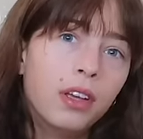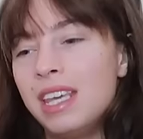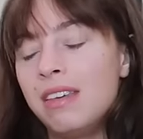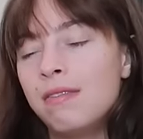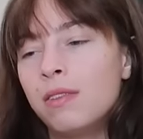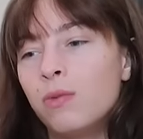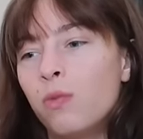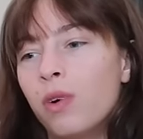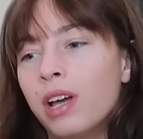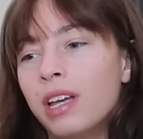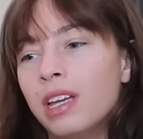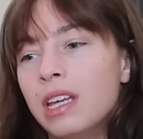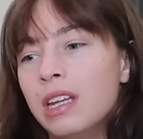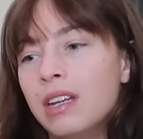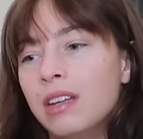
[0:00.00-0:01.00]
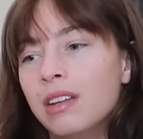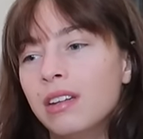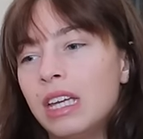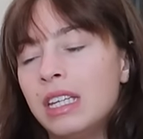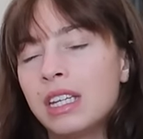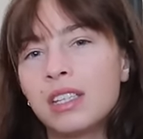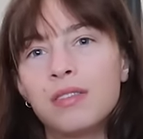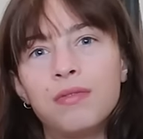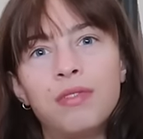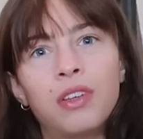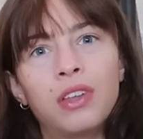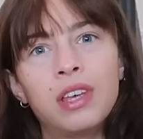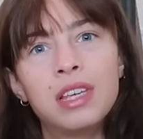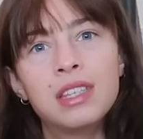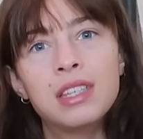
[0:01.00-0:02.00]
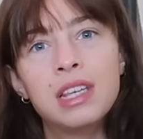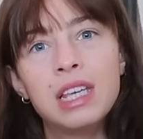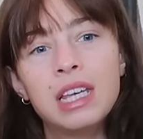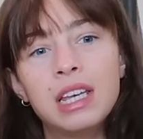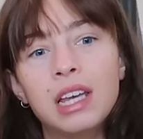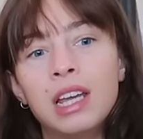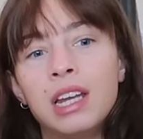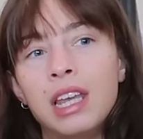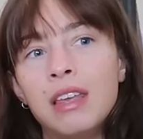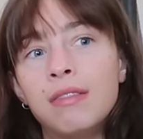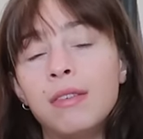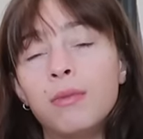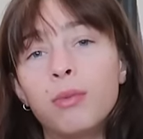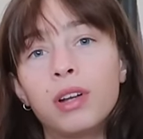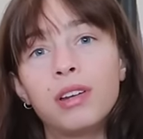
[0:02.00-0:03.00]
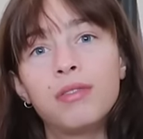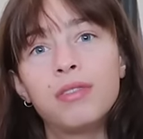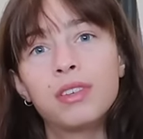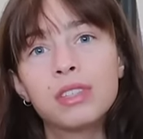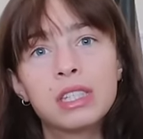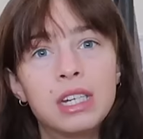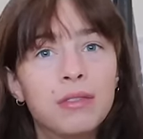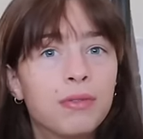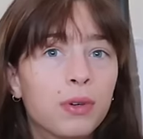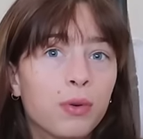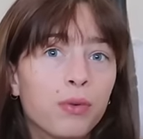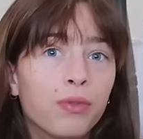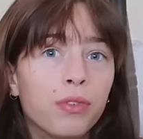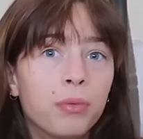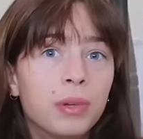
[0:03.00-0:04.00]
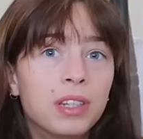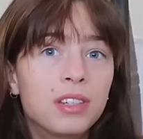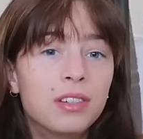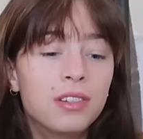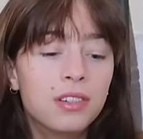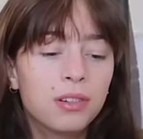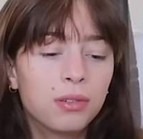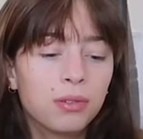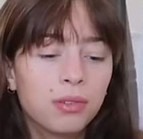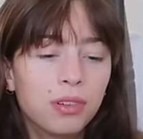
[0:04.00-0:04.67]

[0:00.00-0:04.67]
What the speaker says: Even when it doesn't feel easy, and even when it feels difficult for me to do,